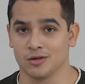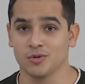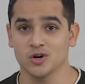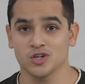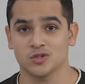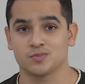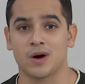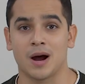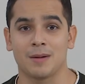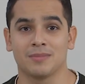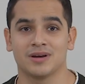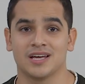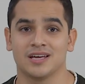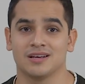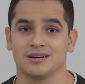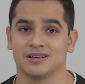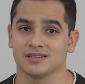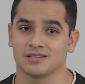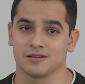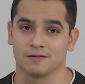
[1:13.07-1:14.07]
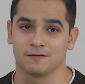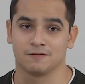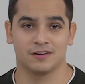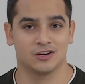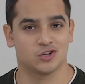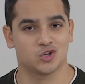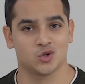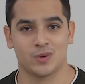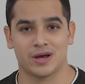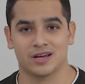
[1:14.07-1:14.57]
The most prominent is the
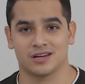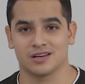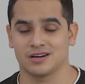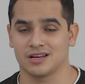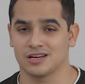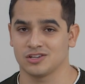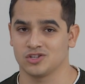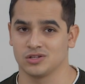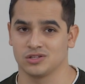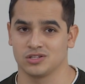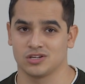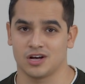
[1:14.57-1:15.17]
facial recognition